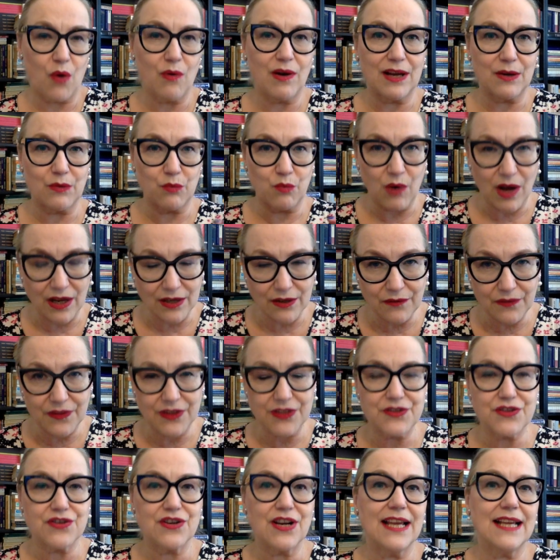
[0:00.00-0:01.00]
And one of the
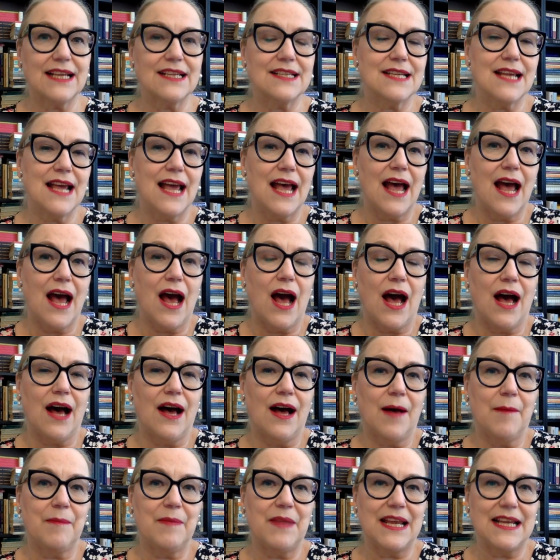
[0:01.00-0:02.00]
tricks
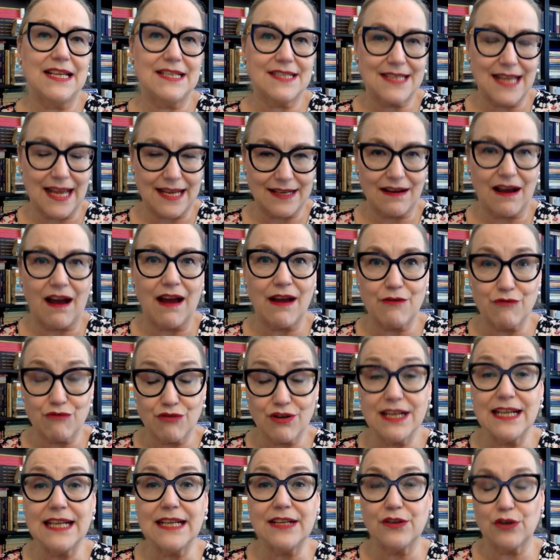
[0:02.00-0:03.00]
is that I
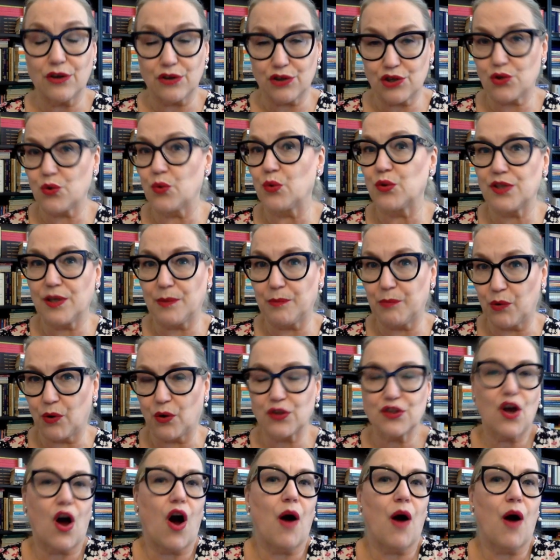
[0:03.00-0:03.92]
read shorter books,